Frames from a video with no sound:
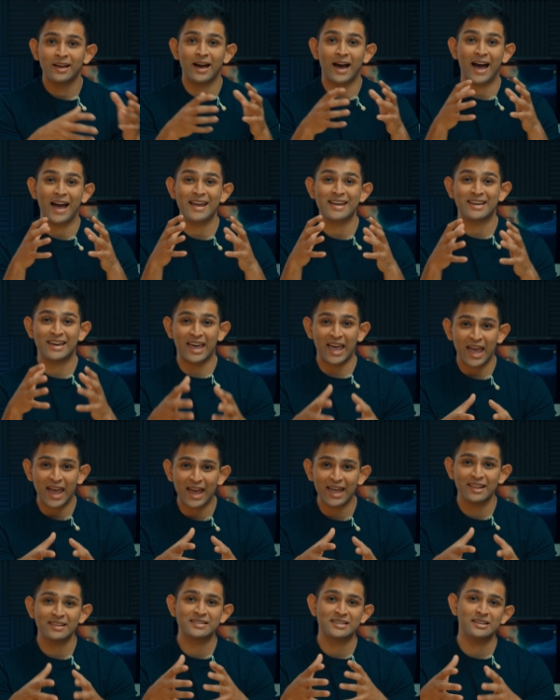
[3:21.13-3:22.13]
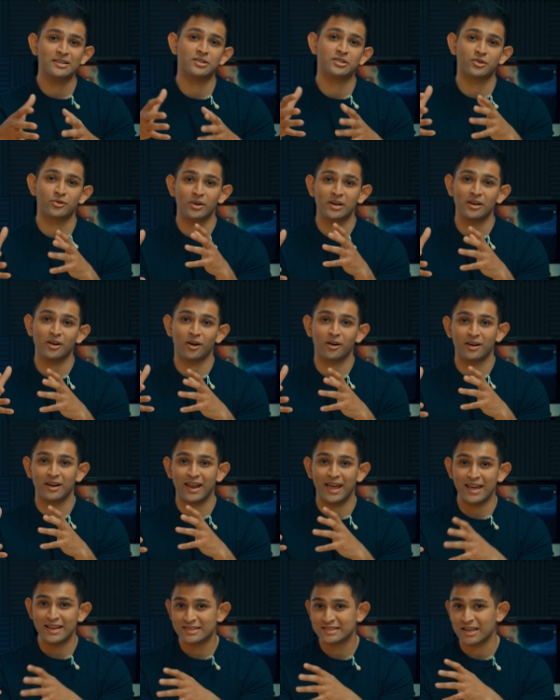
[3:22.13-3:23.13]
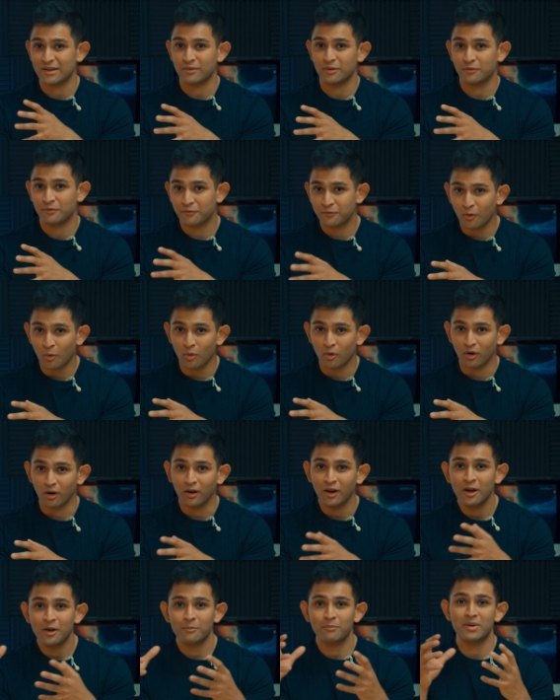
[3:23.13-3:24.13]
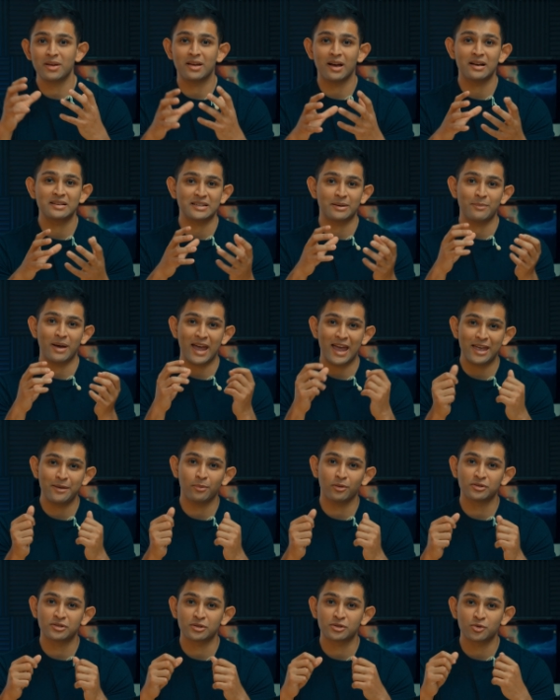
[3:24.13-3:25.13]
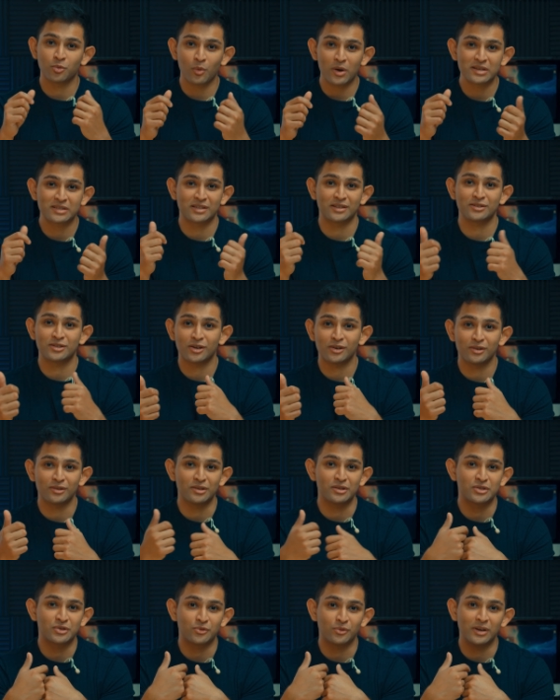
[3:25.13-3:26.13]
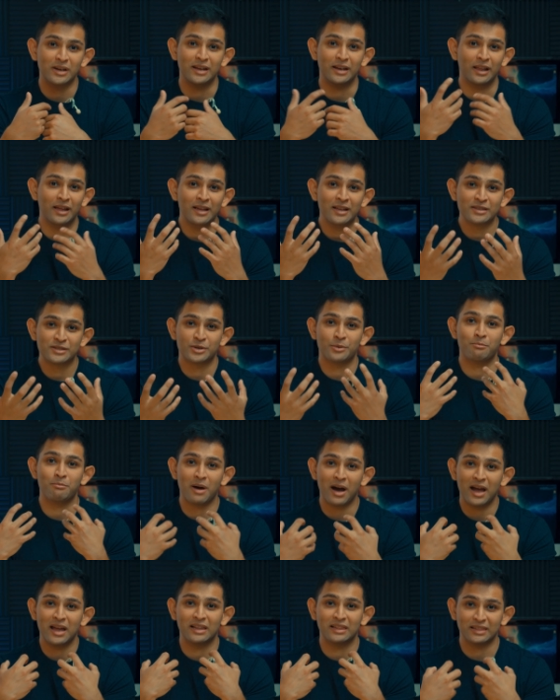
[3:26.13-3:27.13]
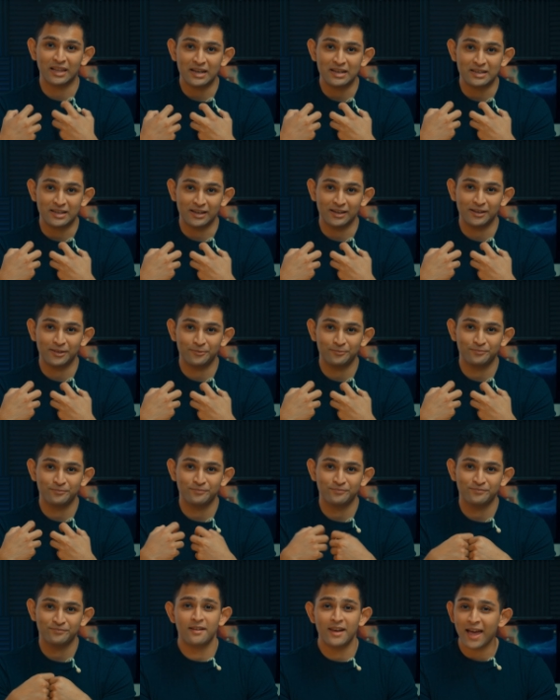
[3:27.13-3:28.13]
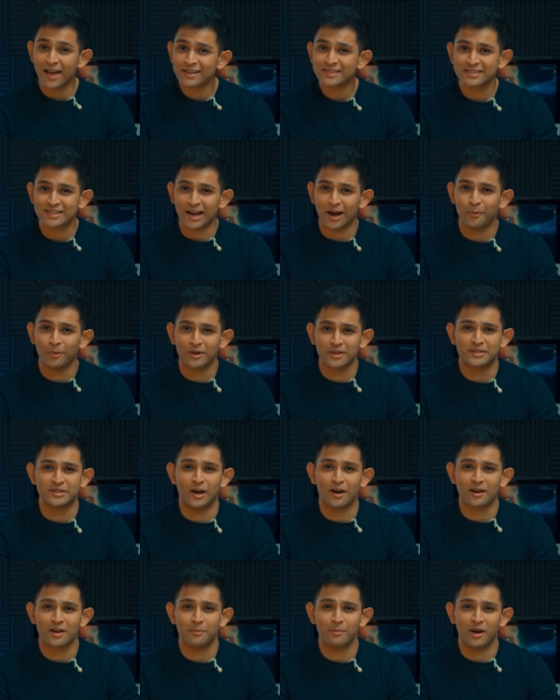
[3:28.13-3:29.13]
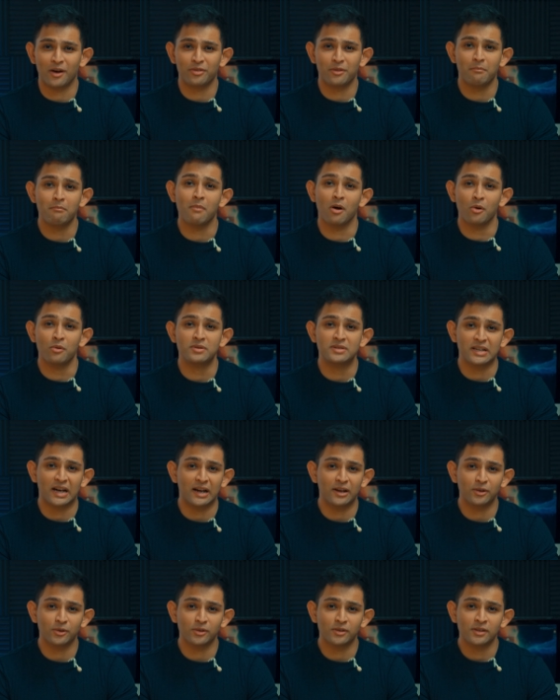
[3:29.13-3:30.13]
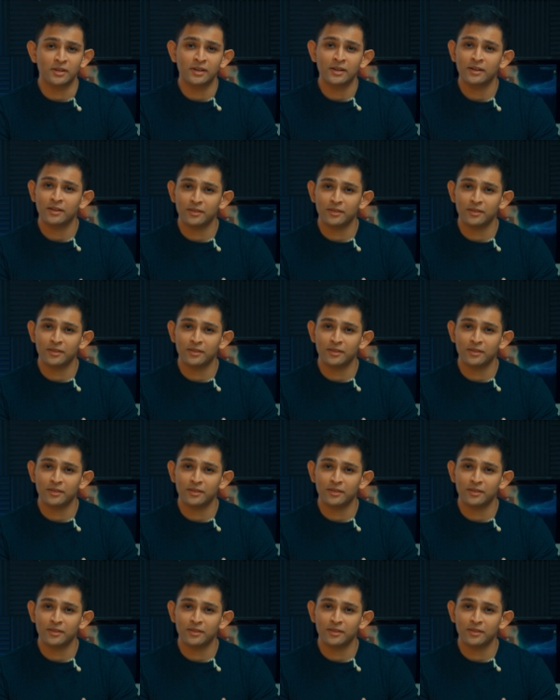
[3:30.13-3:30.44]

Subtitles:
I can see the screen on an A7 IV because I'm able to twist and turn the screen to my liking. Next, I want to talk about the mode dial.